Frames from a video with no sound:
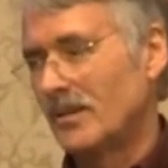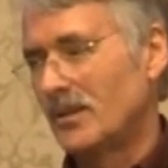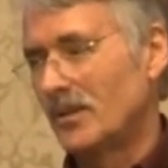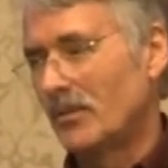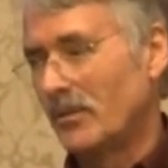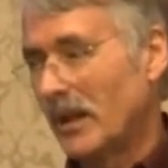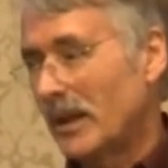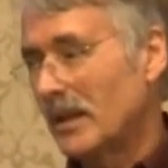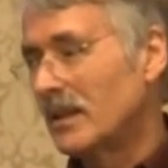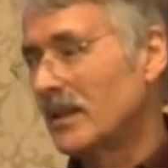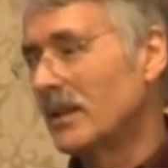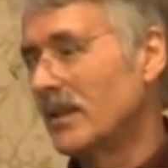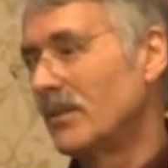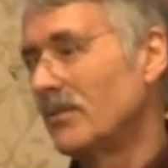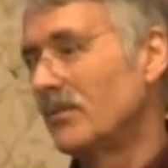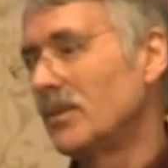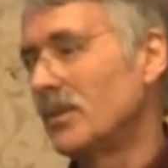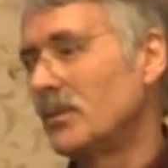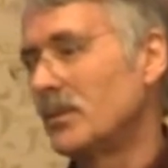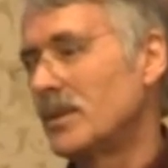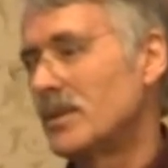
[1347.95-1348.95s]
directly
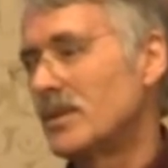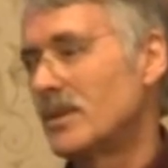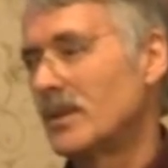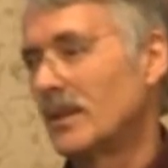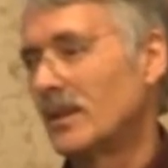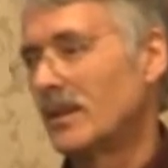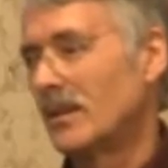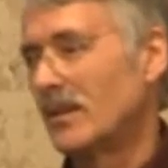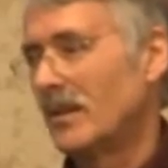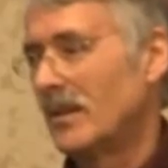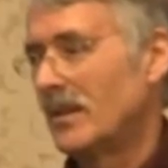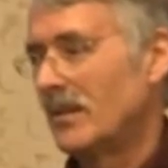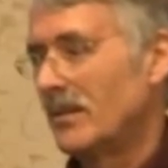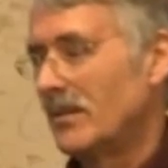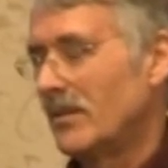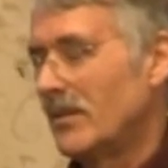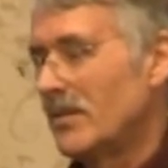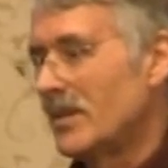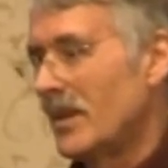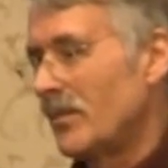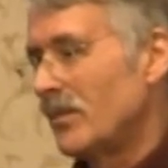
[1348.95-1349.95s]
influencing the,
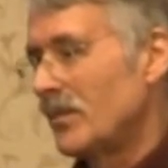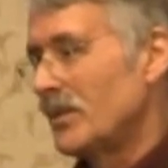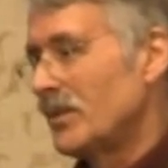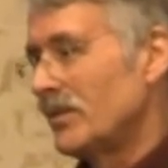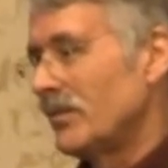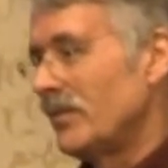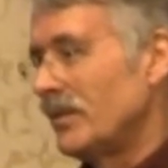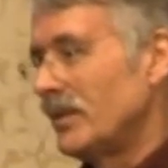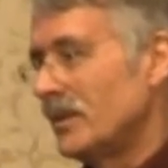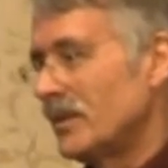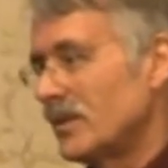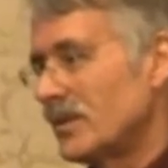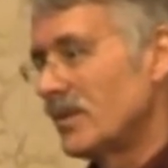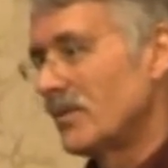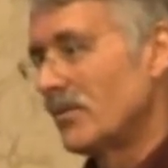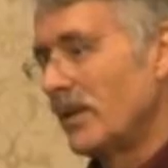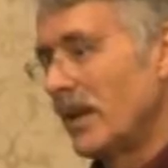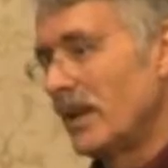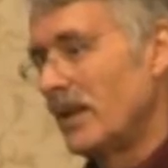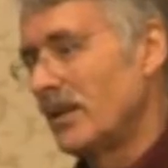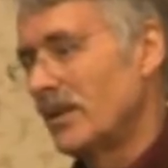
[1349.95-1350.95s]
the temperature fields,
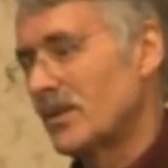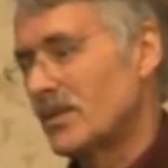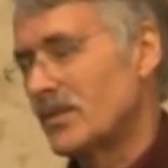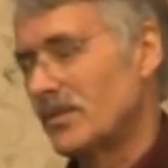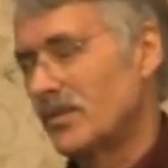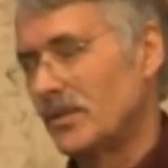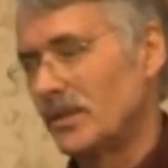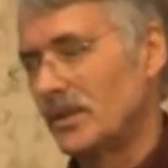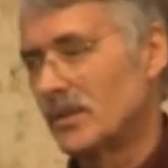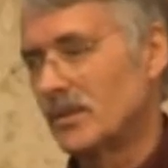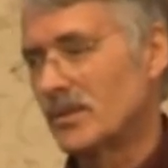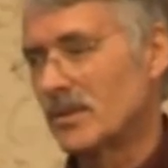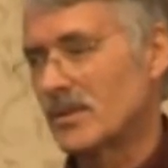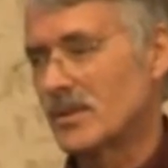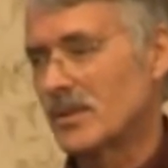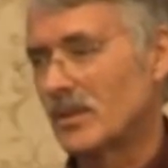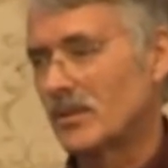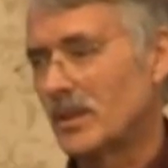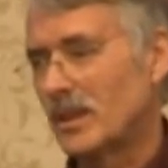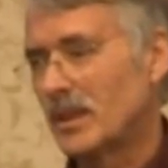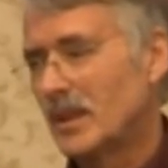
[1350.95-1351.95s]
the radiance fields, and
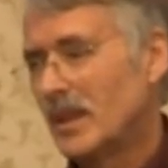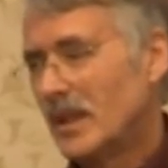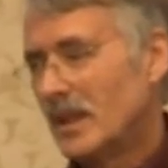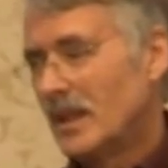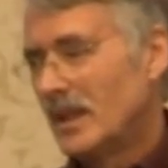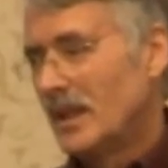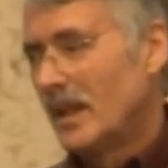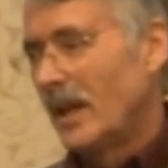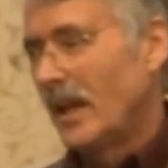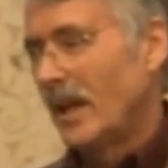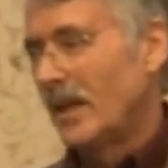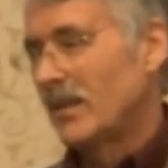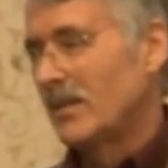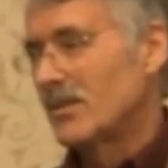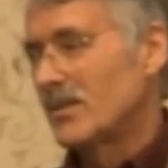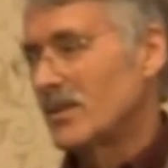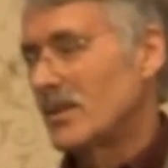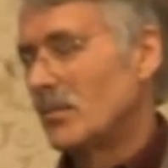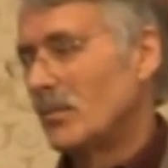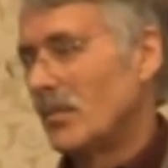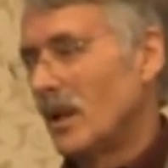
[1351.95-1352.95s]
so on. And
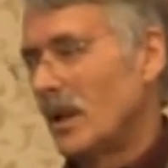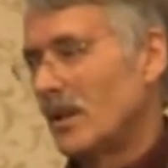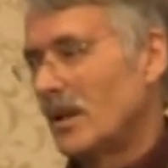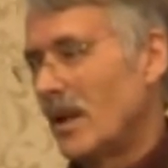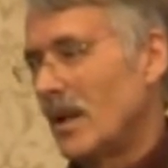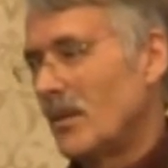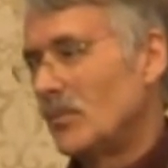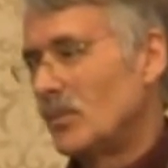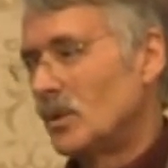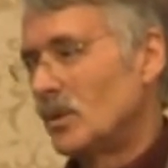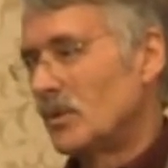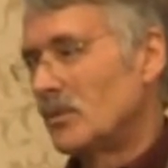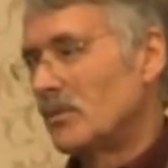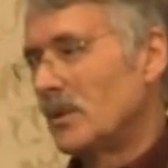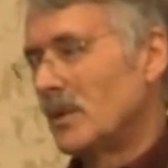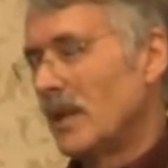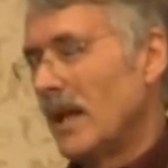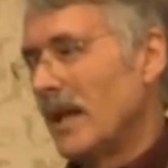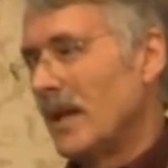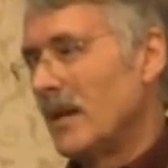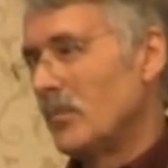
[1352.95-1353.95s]
there's a, a lot more
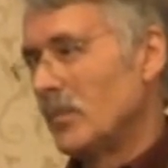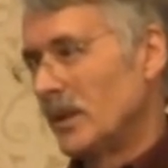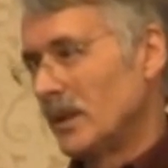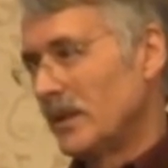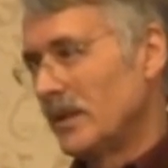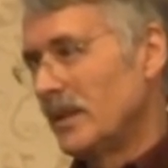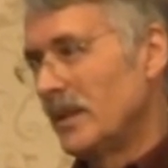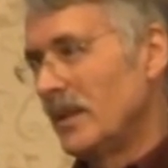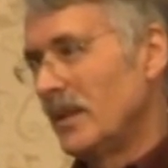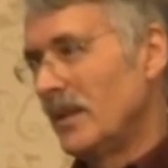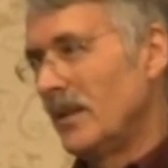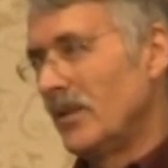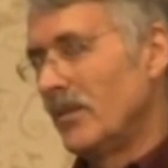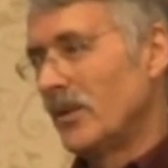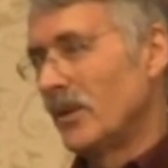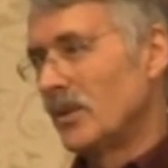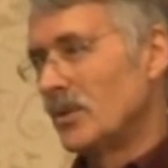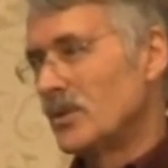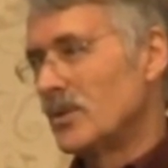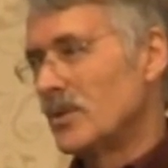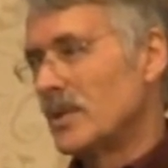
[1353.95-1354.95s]
reliability in
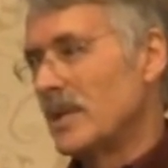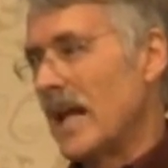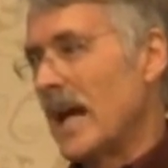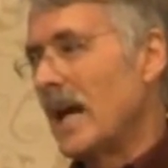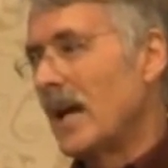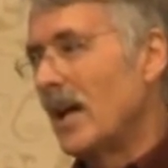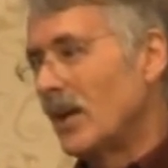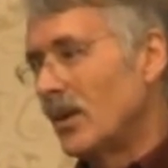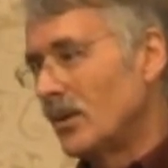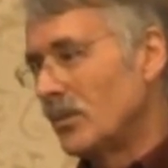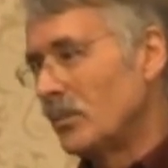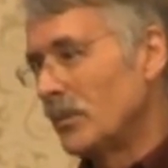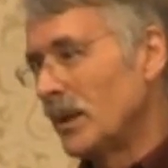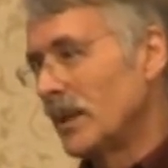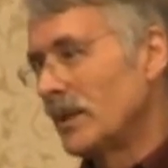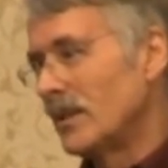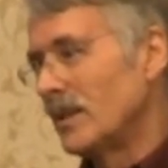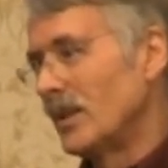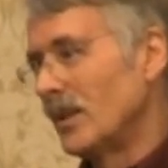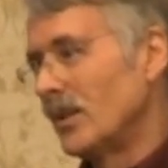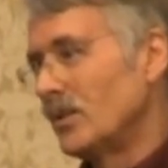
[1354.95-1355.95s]
those now.
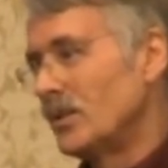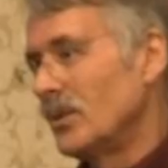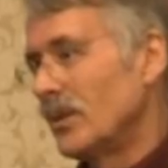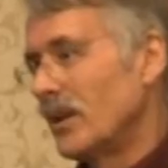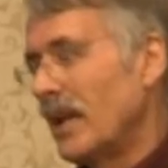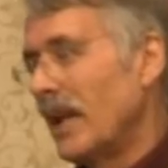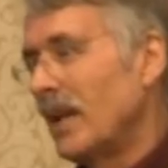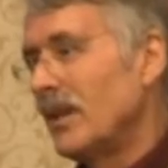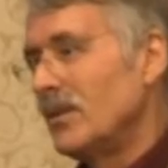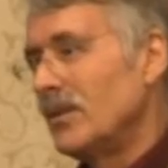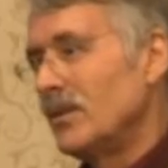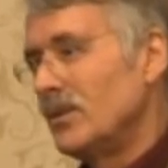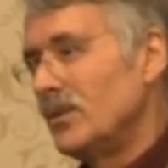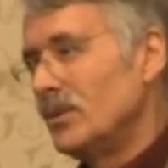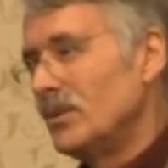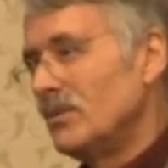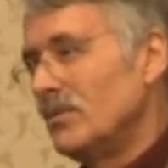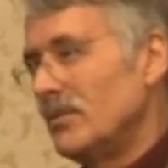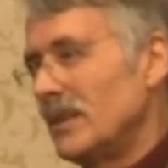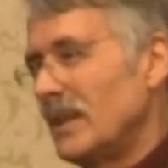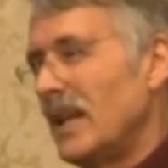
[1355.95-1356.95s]
But no, you can't,
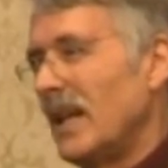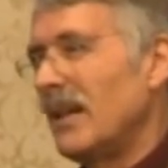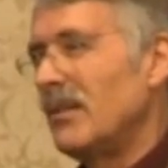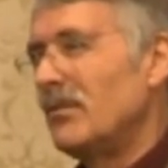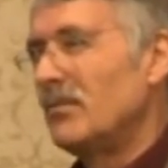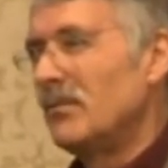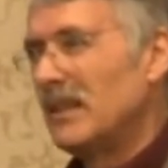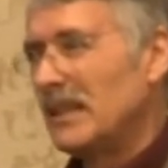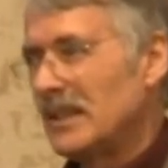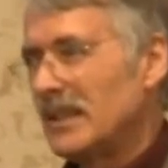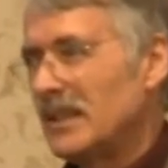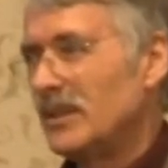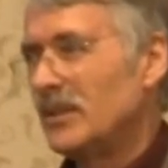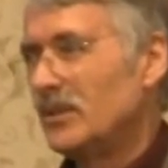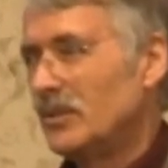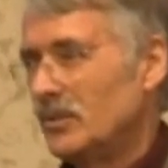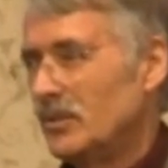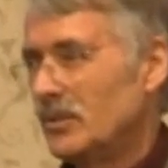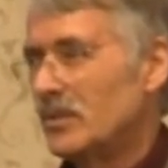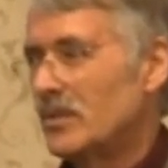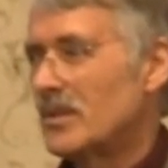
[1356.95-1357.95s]
you, we can't really
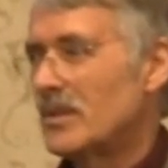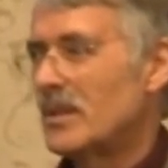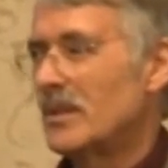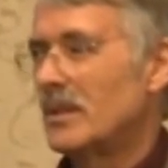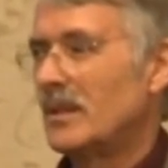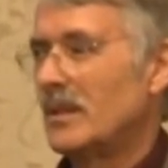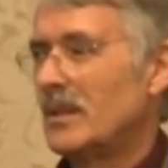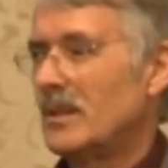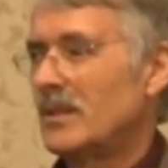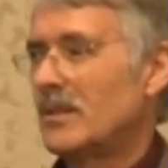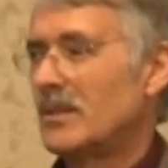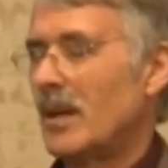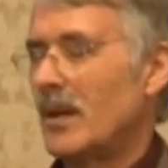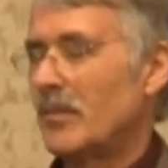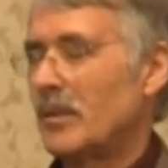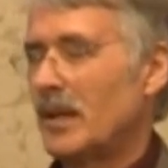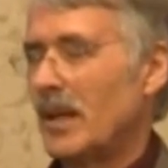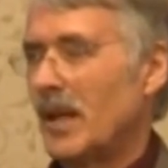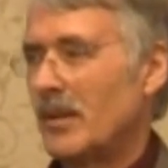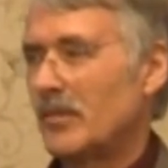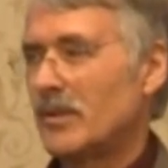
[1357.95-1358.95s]
use the
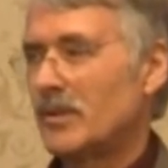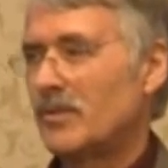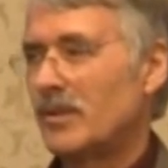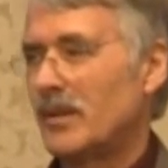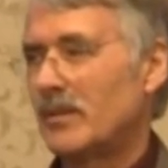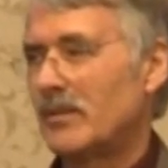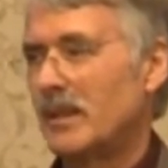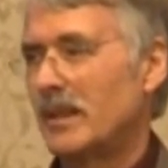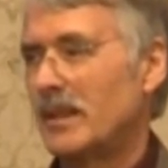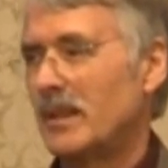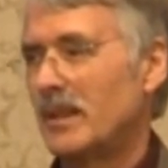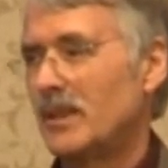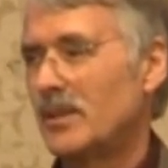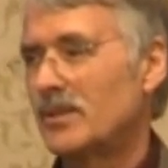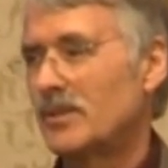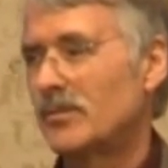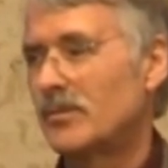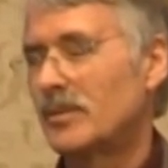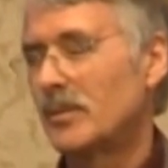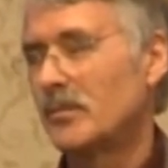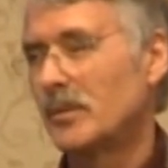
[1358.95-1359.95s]
top of the atmosphere
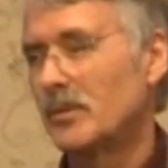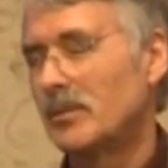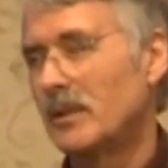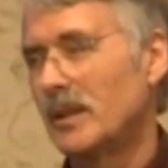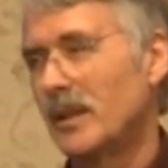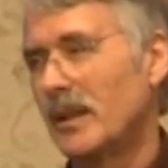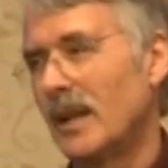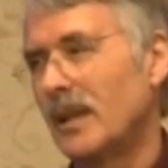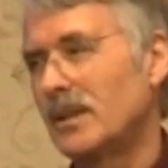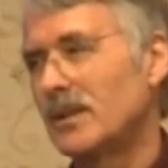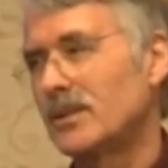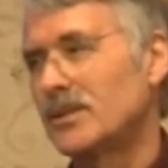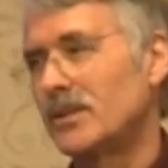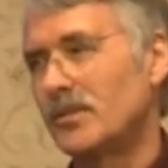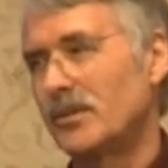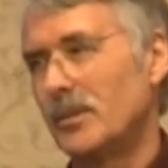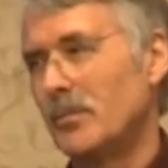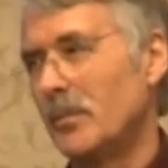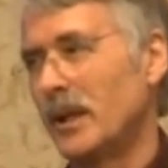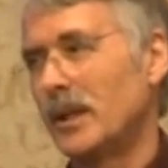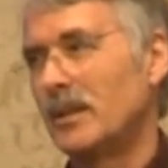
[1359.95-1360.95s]
radiation from the reanalysis
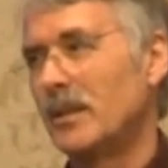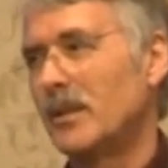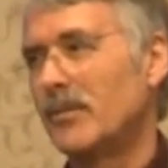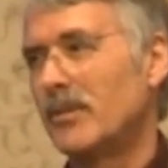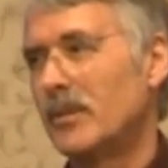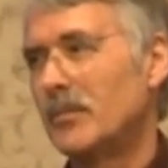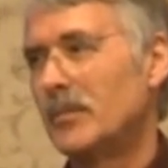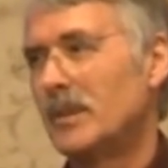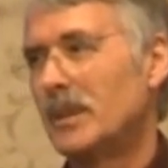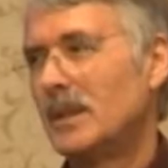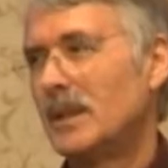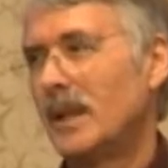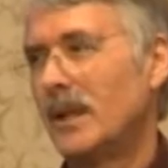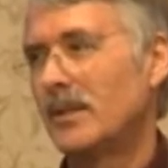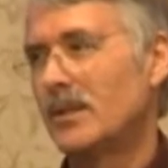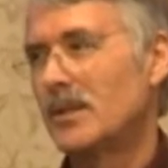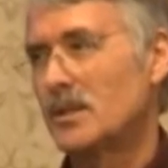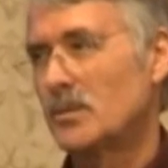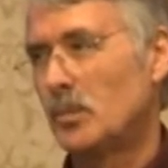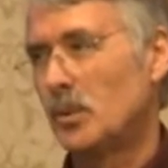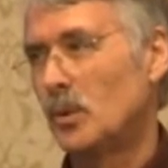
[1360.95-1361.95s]
for many of them
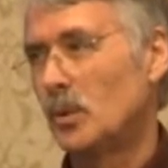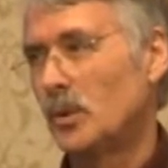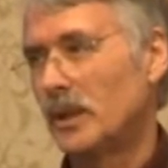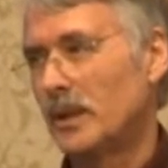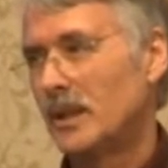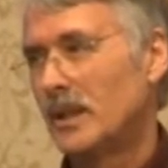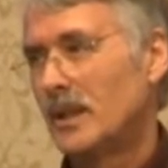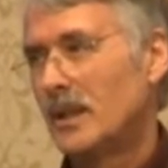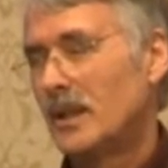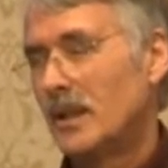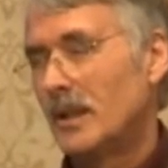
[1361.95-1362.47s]
at this point.